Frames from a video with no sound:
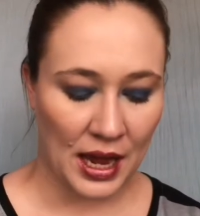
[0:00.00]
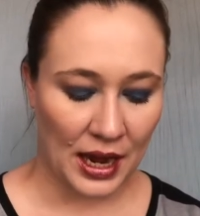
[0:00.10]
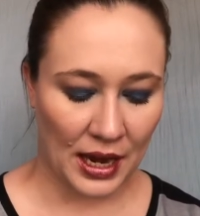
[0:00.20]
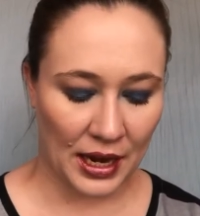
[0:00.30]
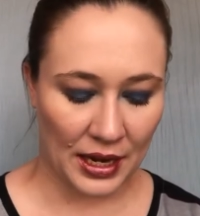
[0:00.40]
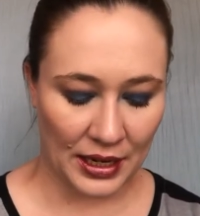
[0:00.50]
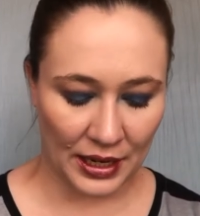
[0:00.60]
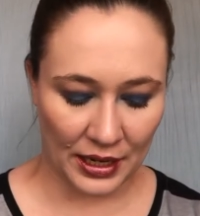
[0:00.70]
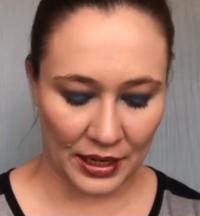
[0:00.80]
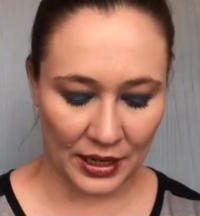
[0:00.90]
And
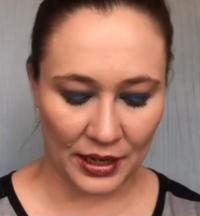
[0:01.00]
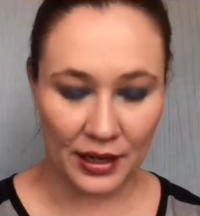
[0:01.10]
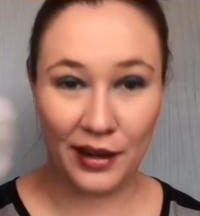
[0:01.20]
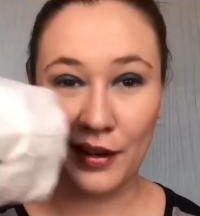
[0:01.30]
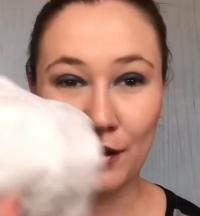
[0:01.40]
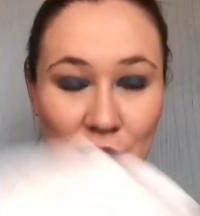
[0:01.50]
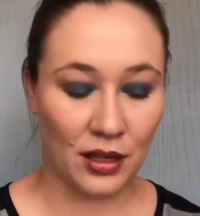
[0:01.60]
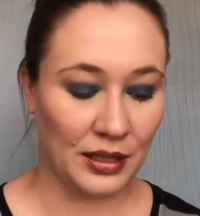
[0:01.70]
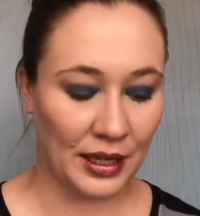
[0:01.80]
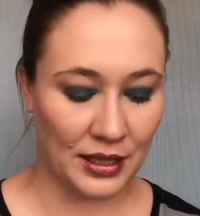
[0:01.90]
in here, it's all
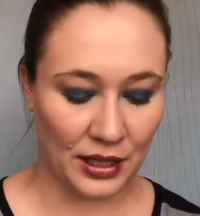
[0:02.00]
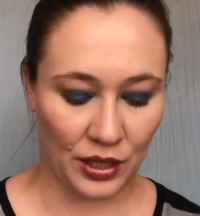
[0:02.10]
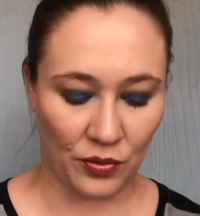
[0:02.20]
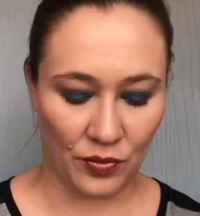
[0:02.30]
nicely